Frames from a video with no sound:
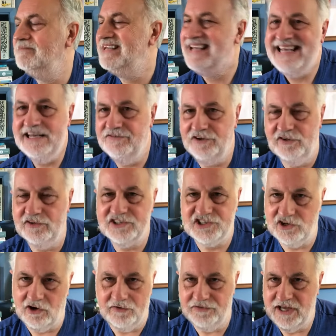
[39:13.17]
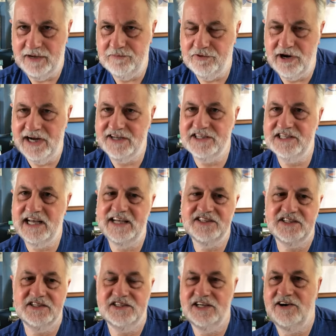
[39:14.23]
evils of their
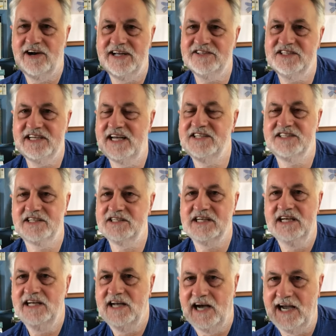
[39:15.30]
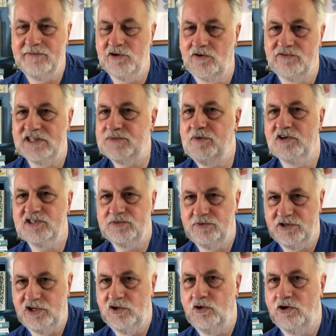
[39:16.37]
predecessors, their ancestors. I'm not
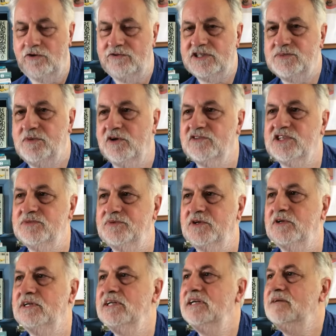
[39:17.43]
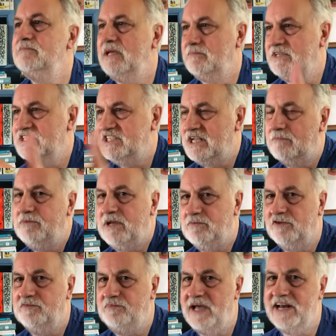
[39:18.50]
responsible, you're not responsible. Maybe some
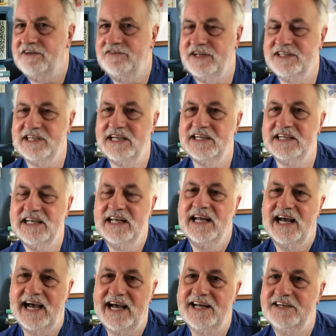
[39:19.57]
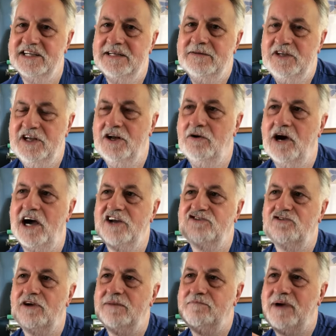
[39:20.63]
people have benefited. And, you know, I
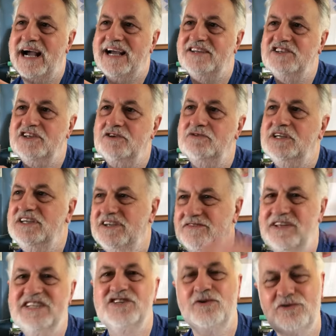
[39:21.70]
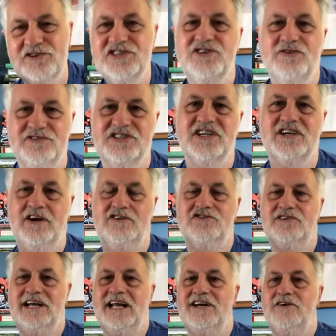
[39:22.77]
draw it back to, you know, there's all sorts of
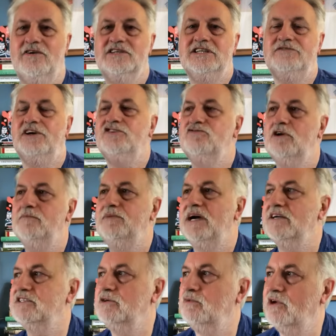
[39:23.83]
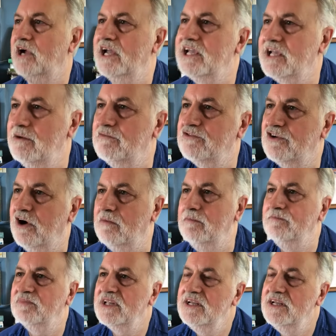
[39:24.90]
cultural analogues. If I draw it back to where I come from,